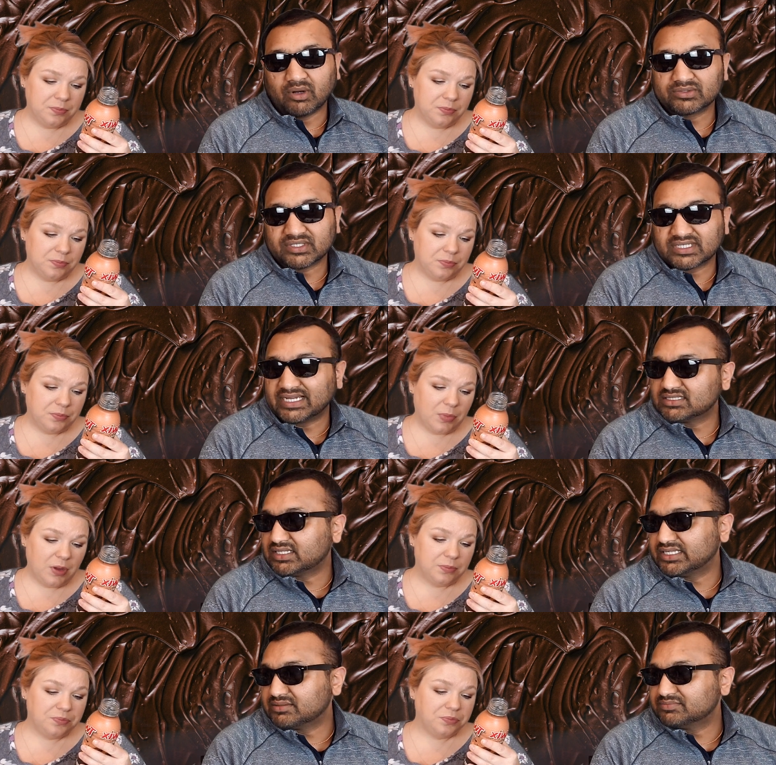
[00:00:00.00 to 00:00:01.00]
Speaker 1: are kind of
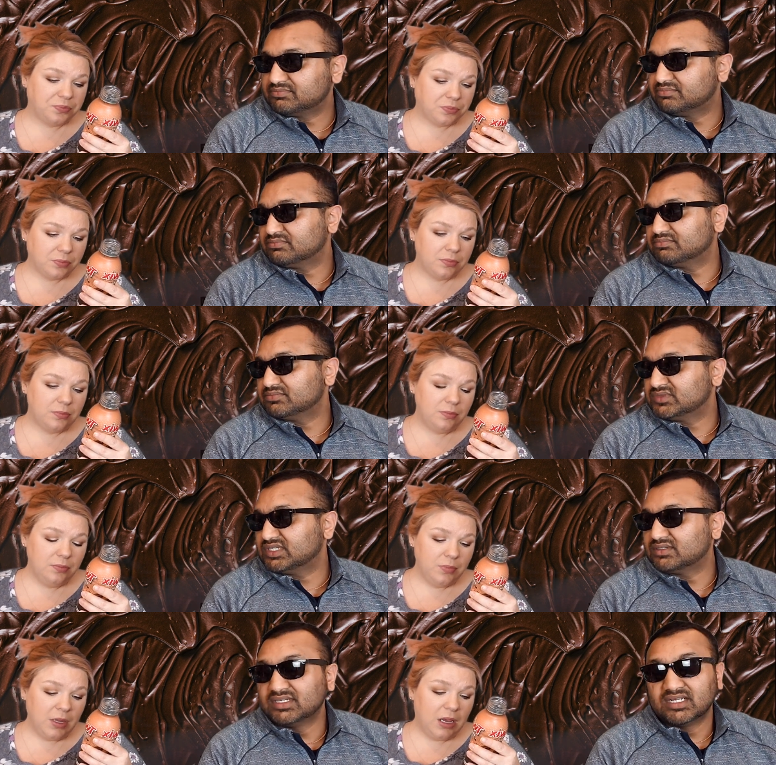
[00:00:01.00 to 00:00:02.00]
like,
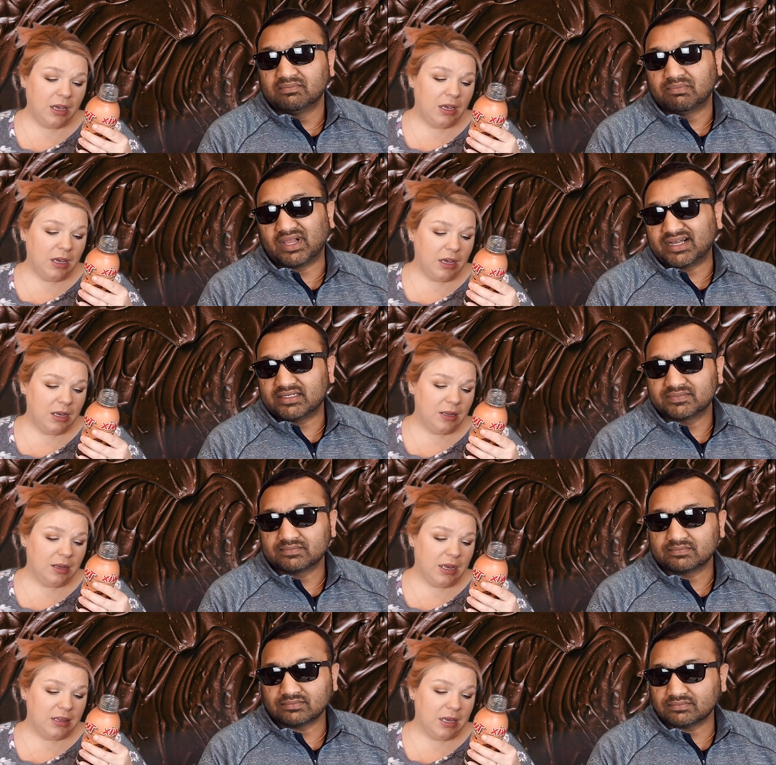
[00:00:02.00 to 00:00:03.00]
blah.
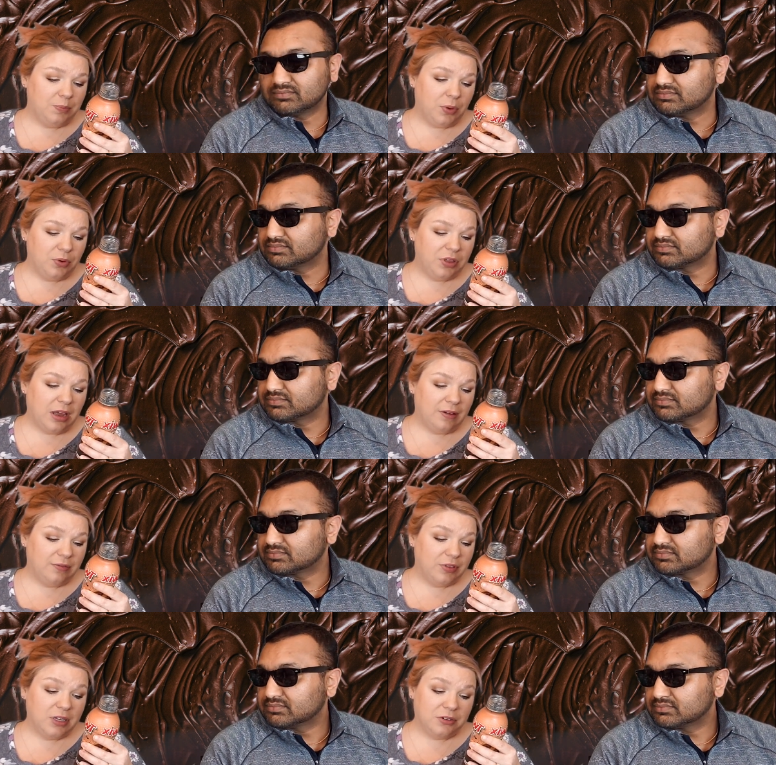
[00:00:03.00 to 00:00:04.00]
Speaker 2: And they both
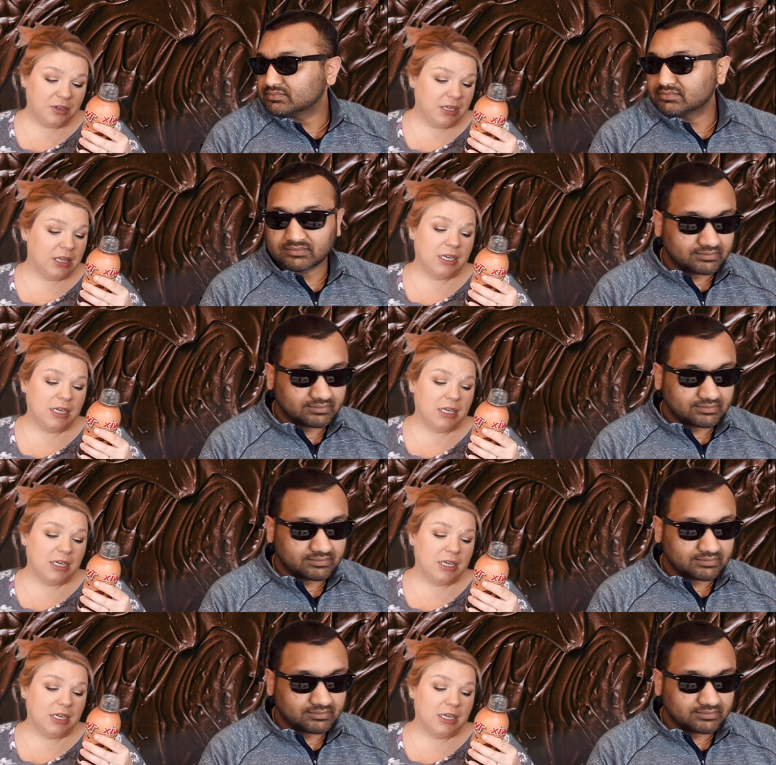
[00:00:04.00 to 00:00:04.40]
have literally the